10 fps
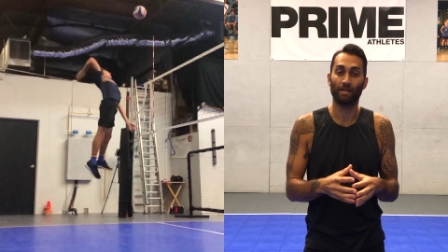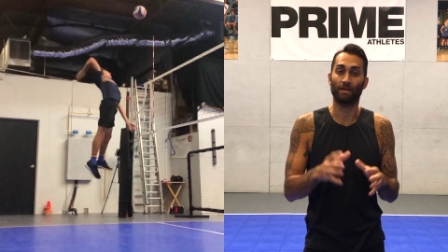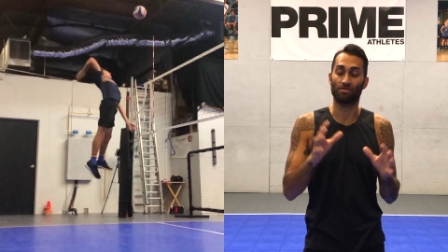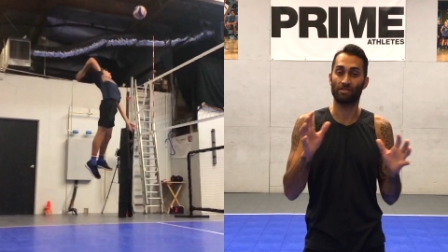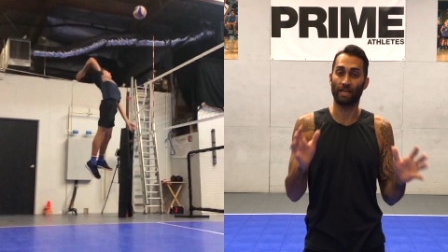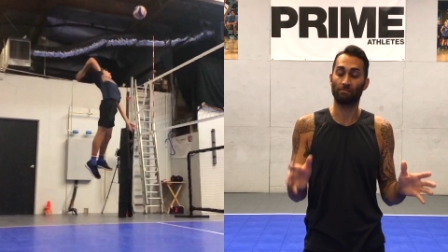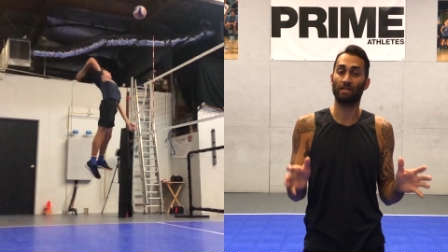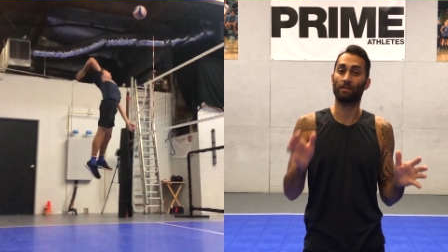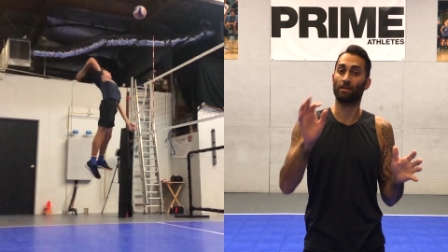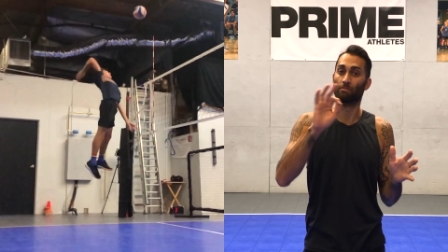Now
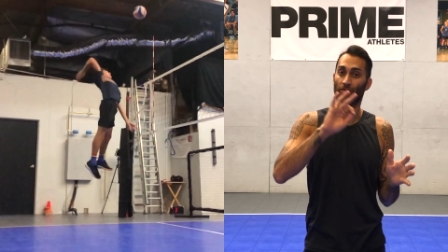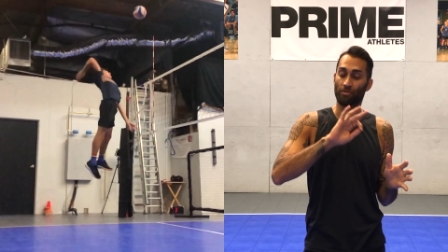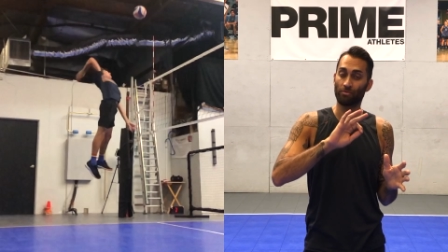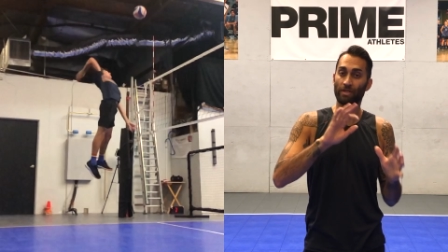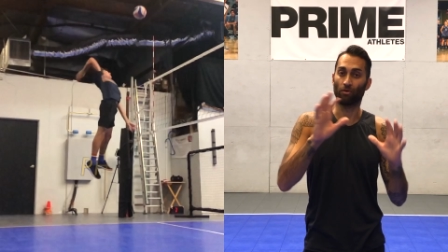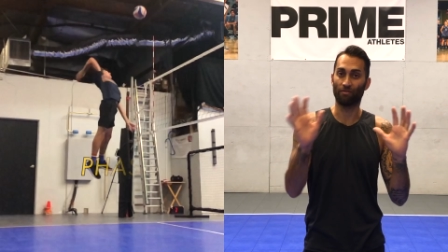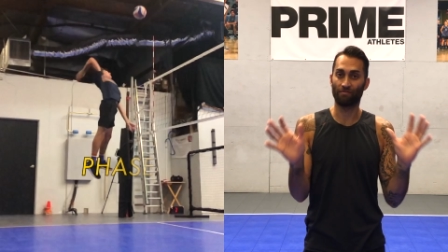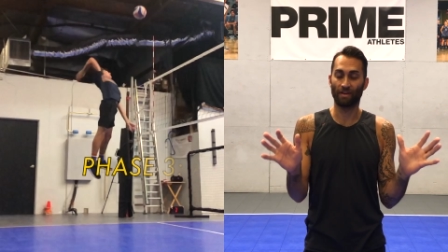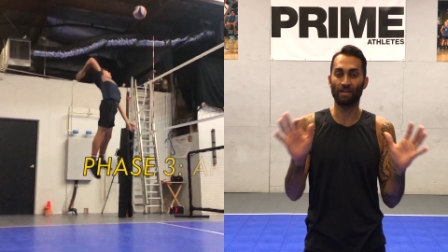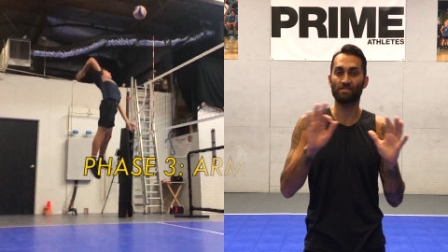segment number three, or
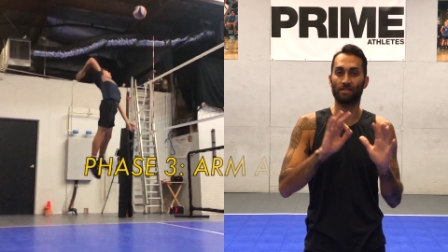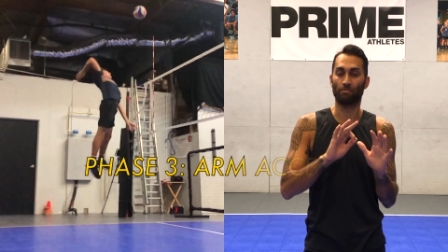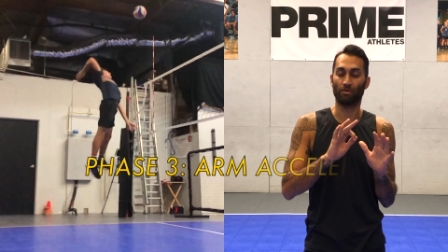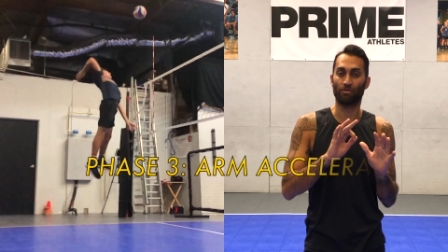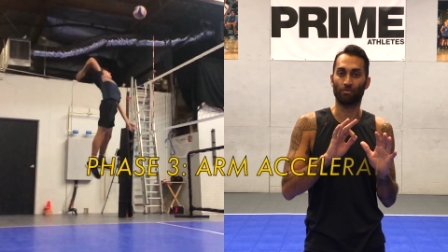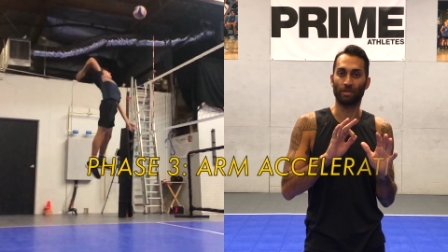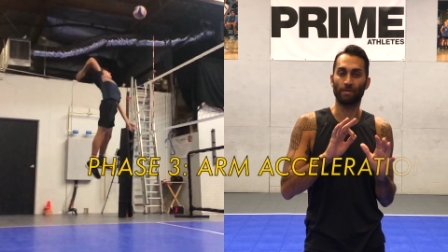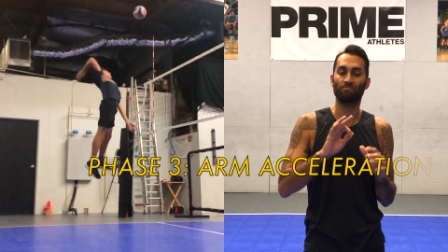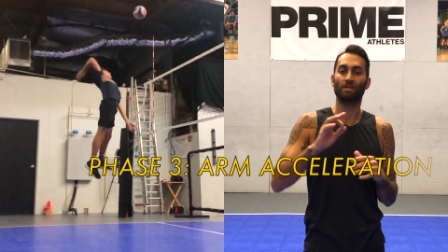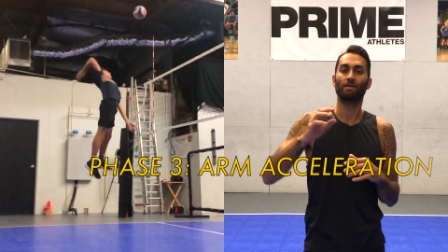phase number
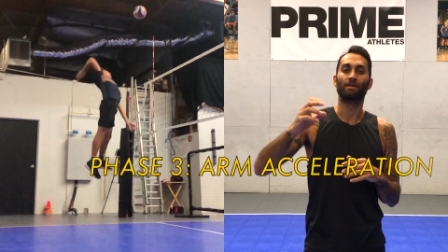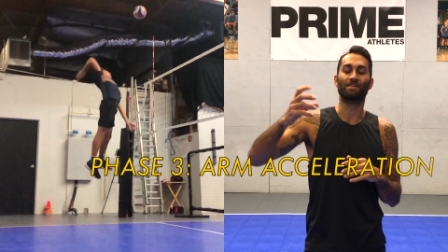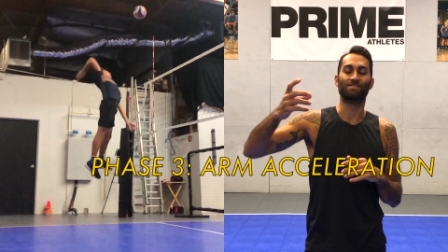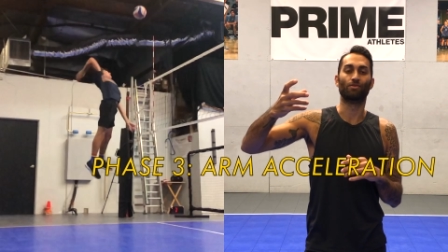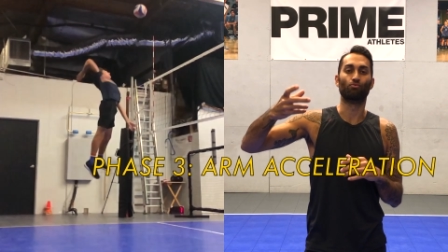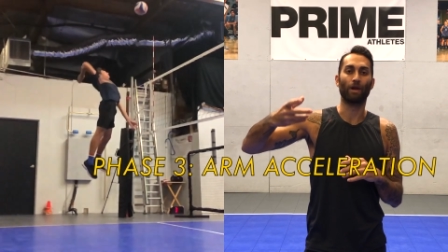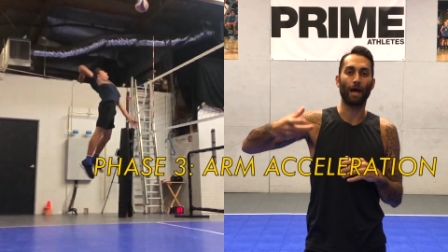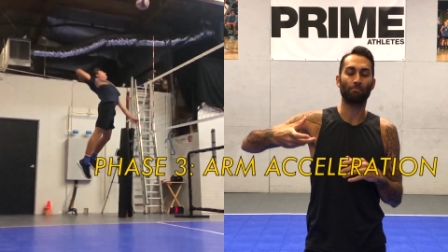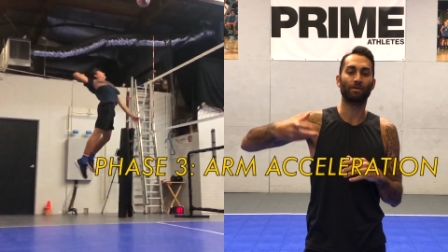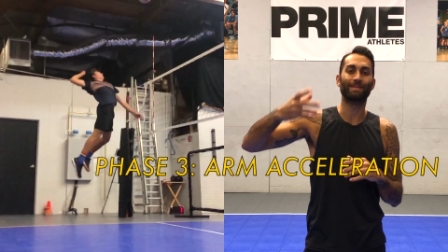three, is the
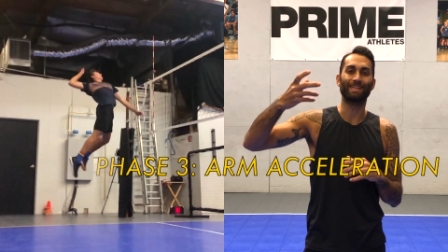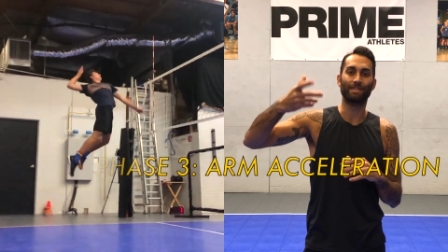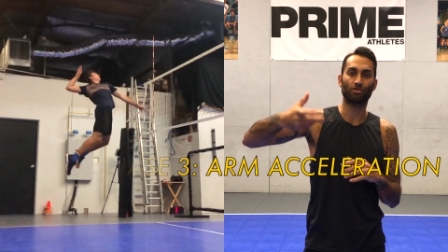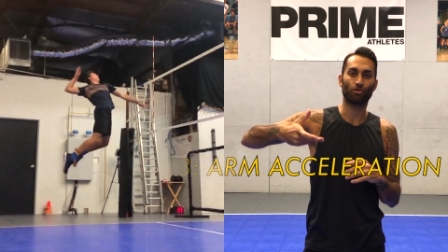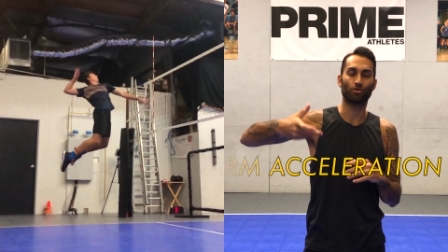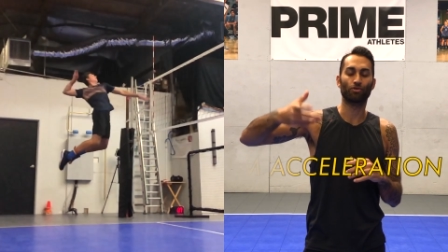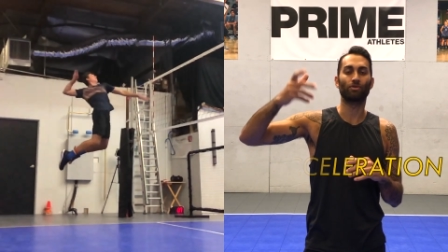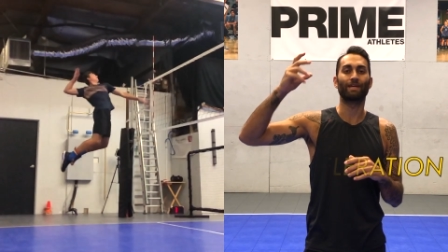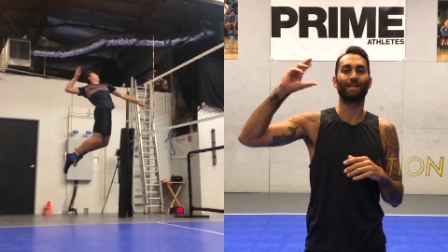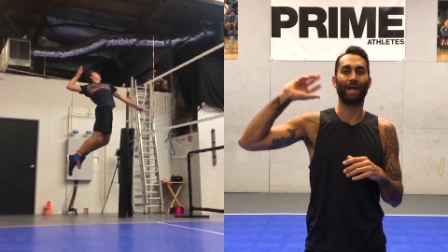rapid
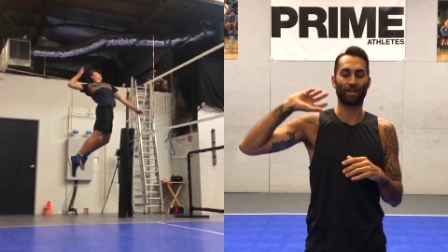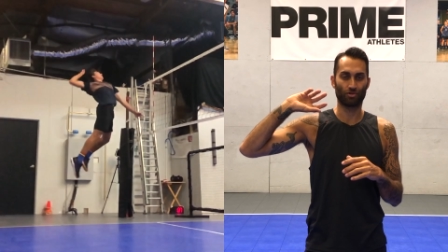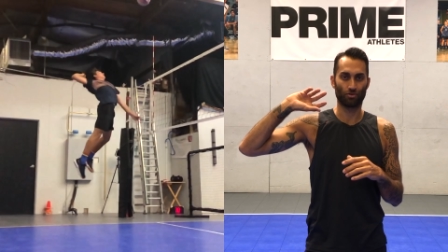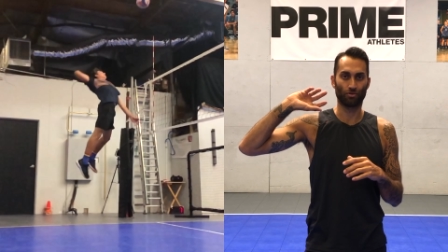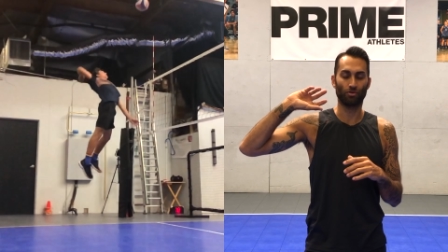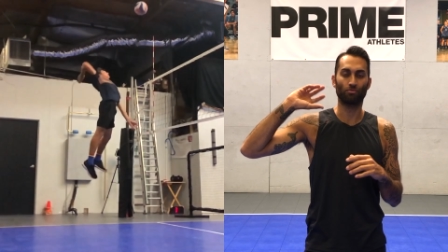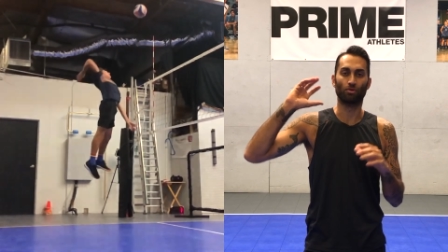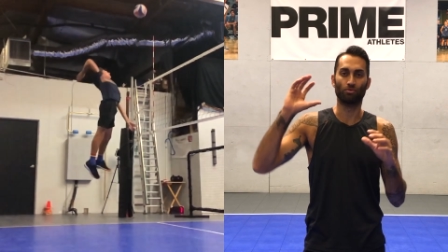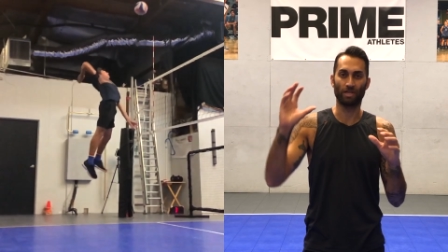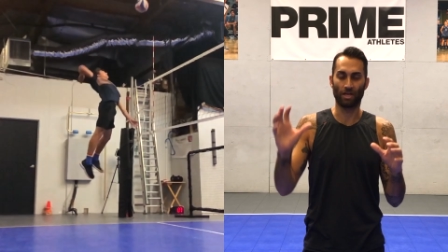internal and external
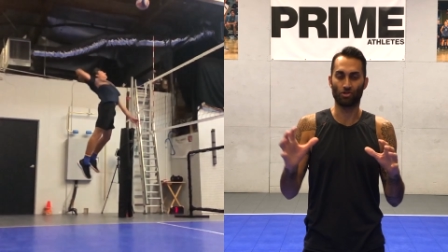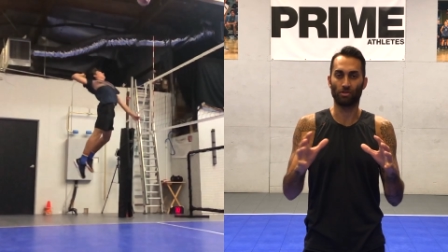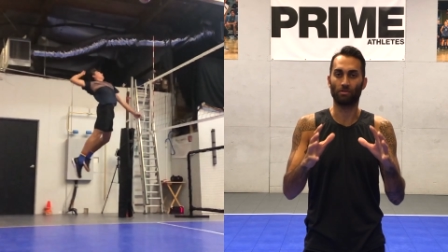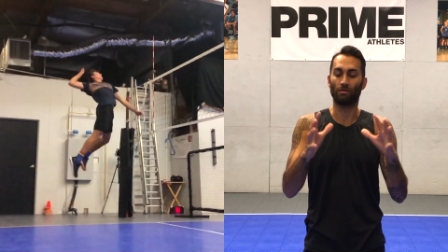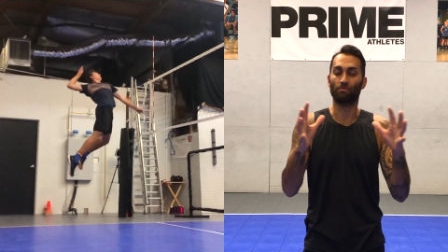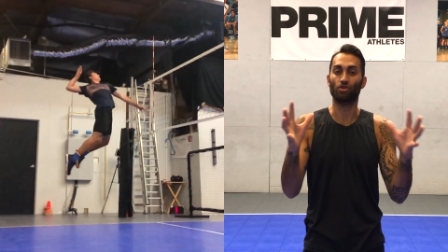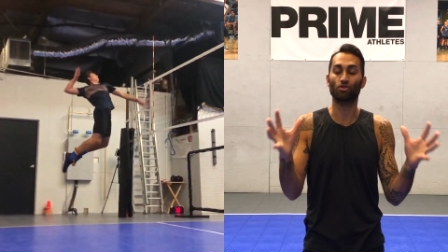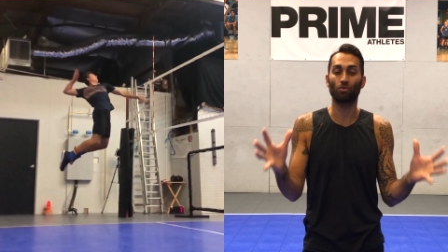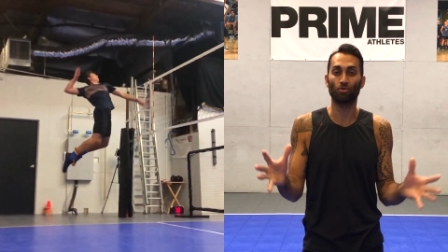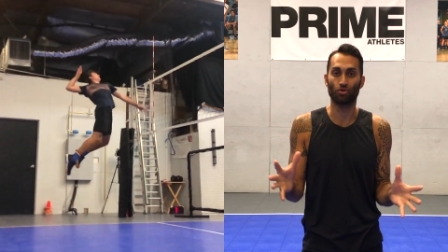rotation of the
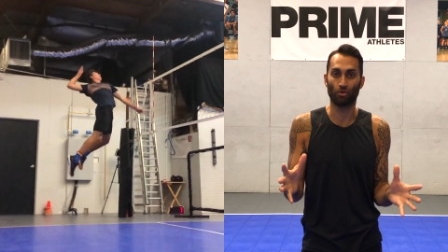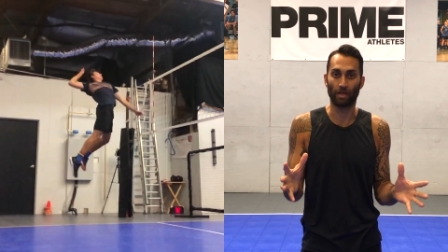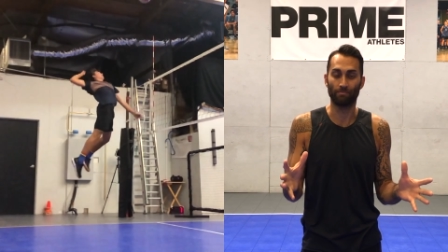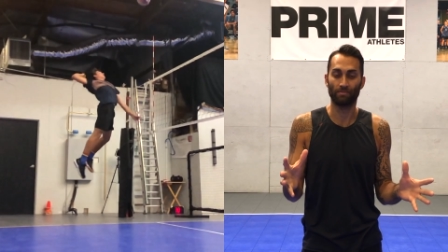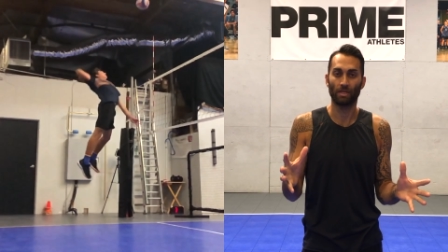shoulder joint.